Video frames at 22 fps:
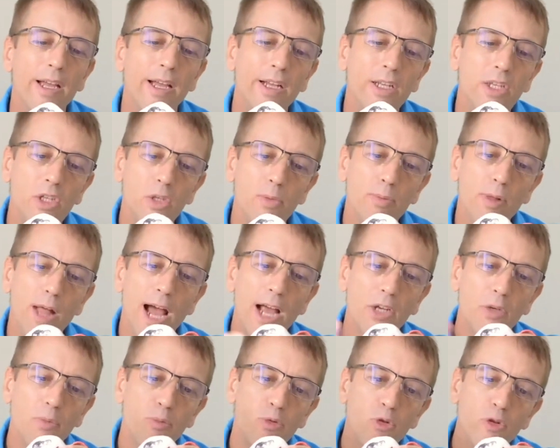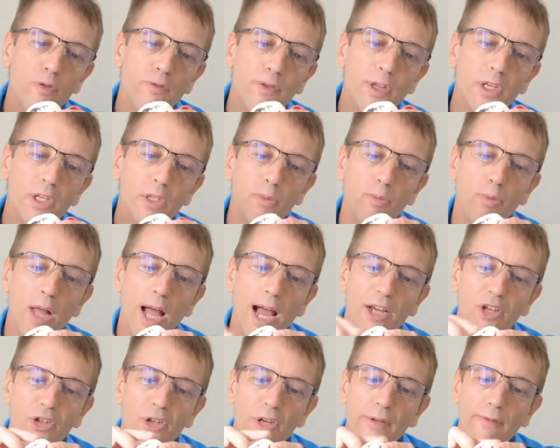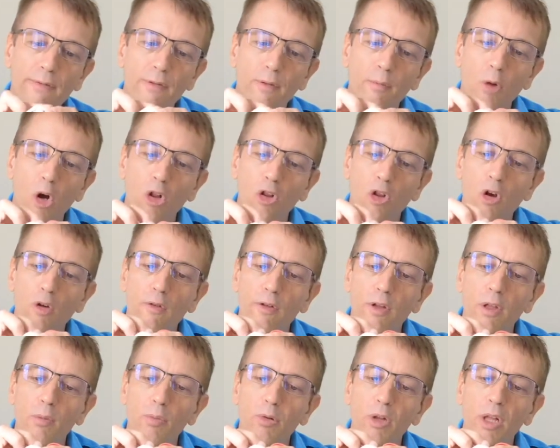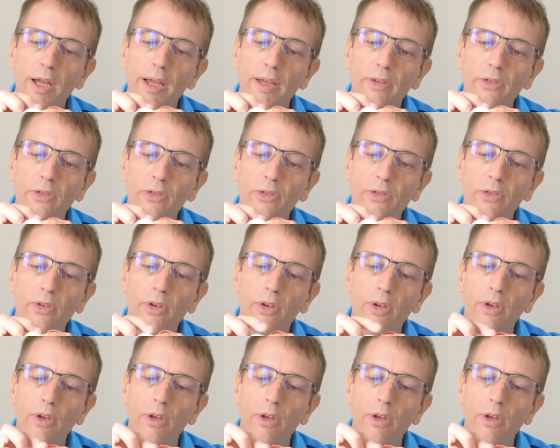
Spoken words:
It's splash proof. They splashed it from all over the place.